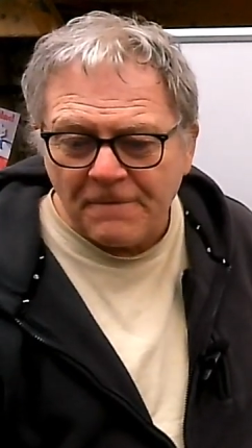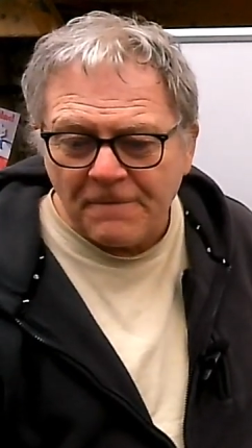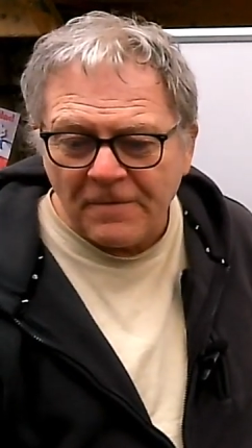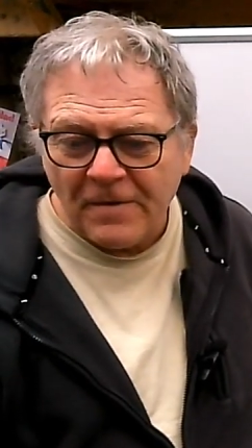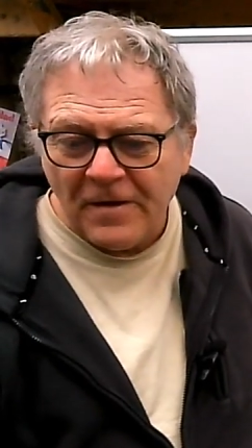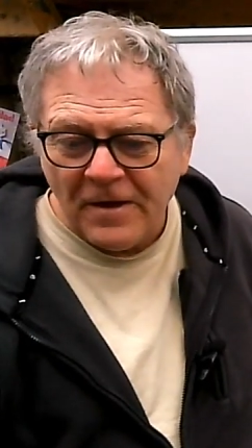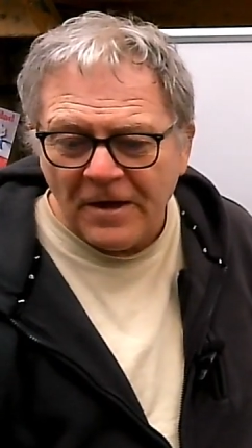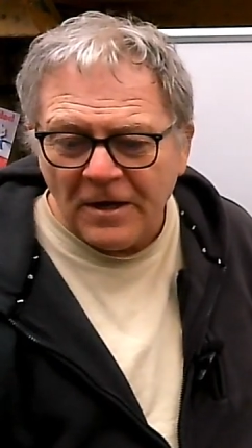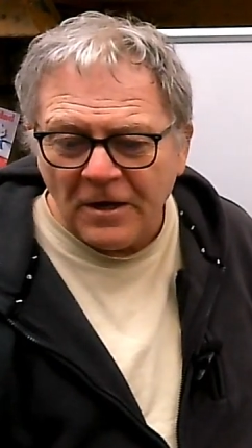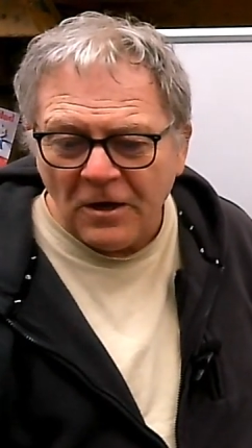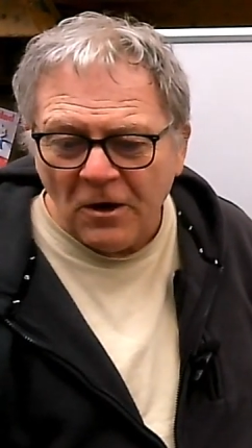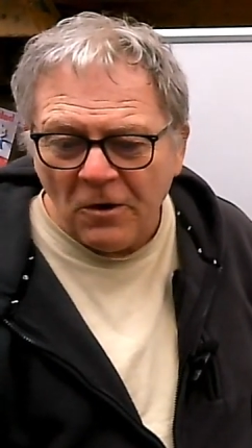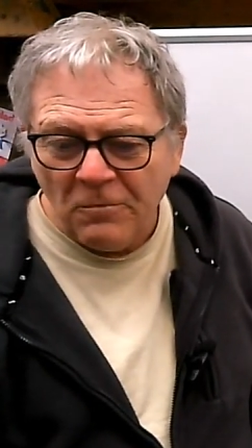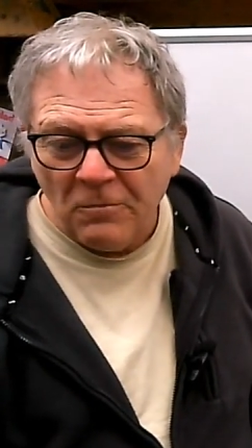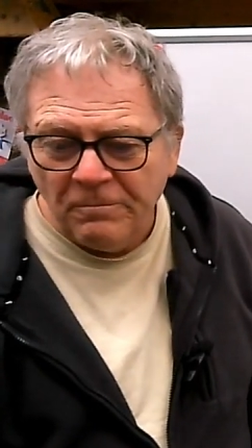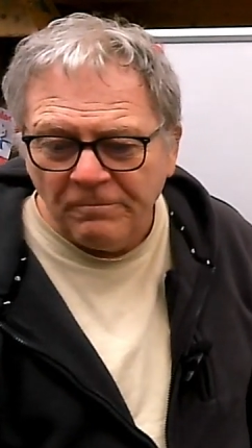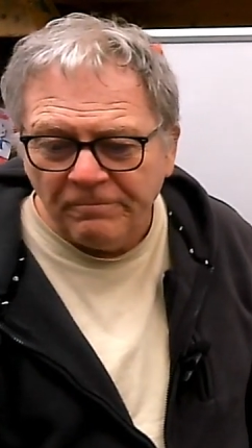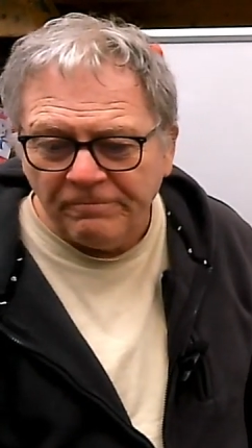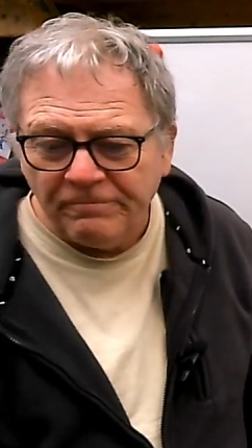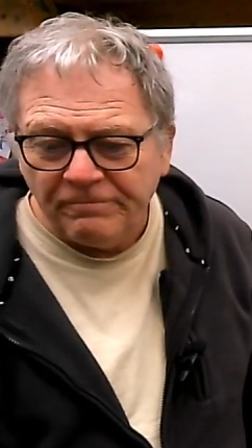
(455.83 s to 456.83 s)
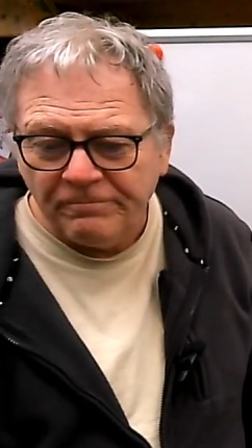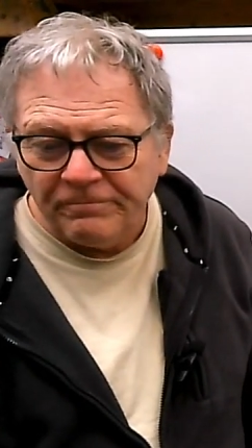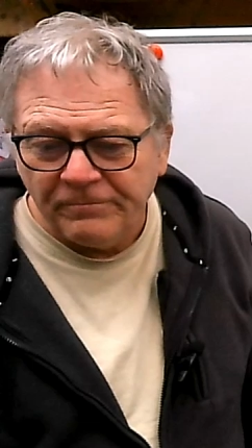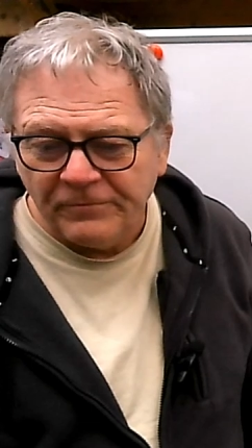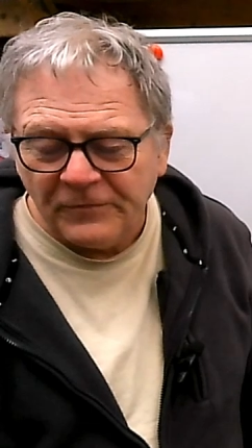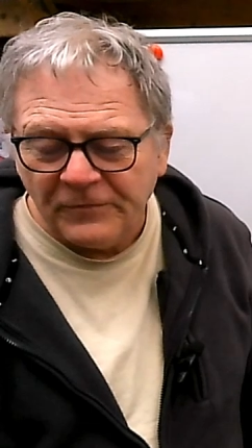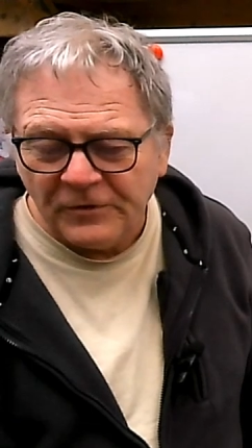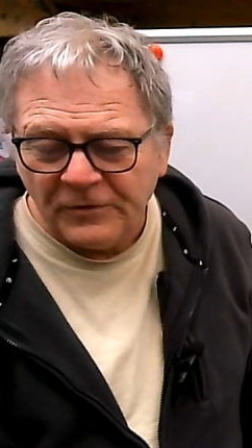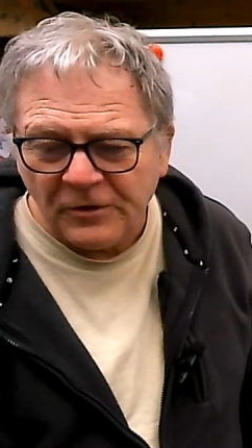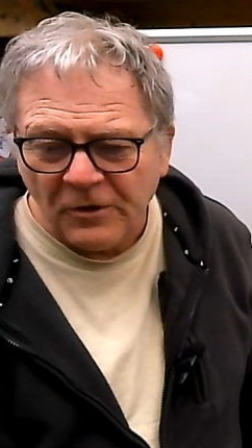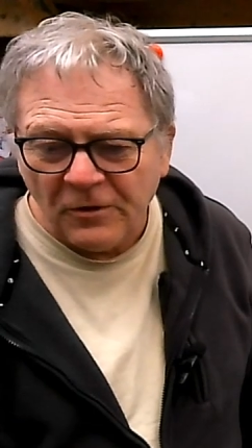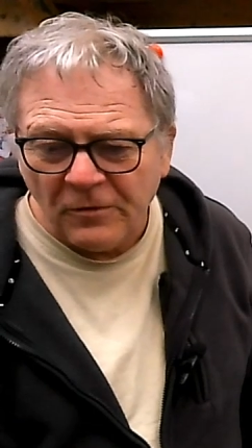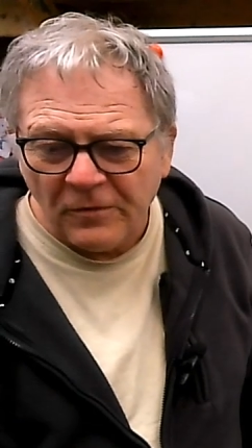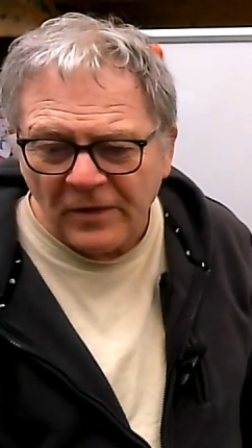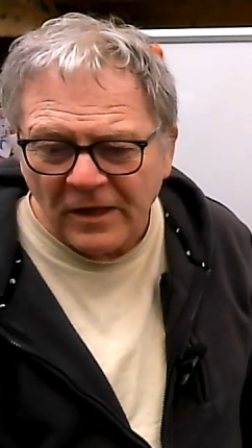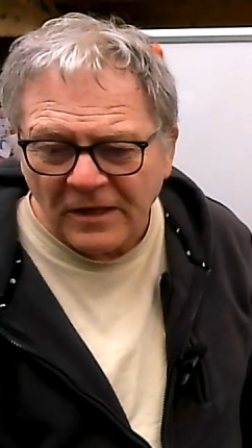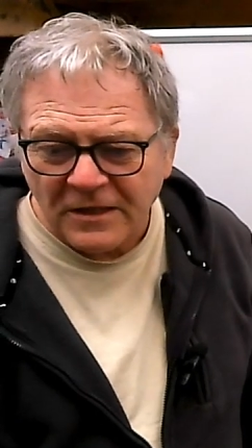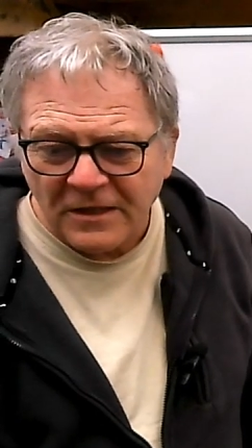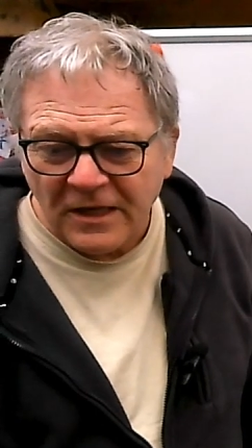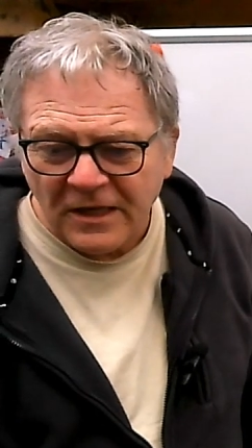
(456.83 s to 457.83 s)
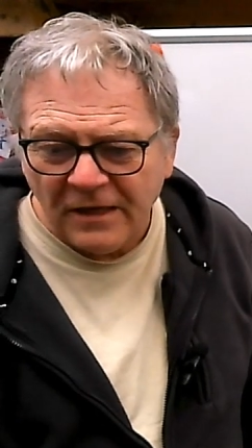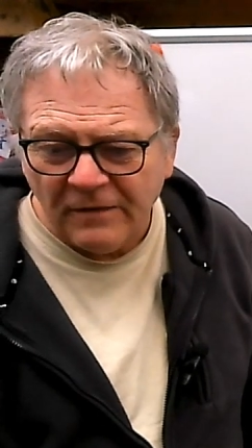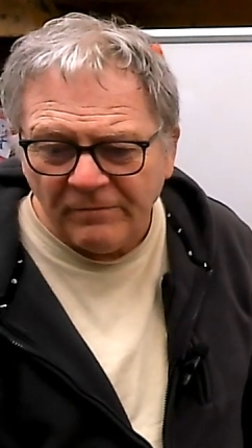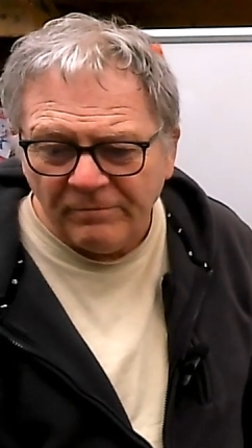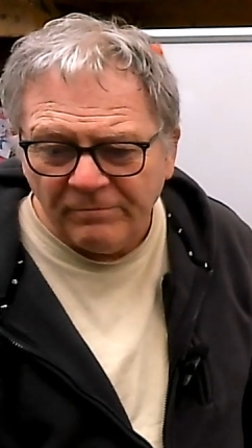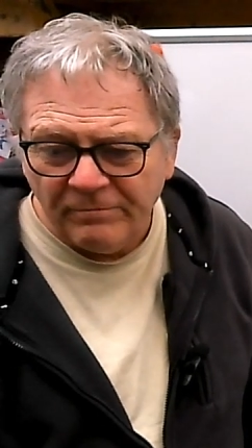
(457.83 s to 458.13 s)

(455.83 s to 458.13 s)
There you go. So that's it.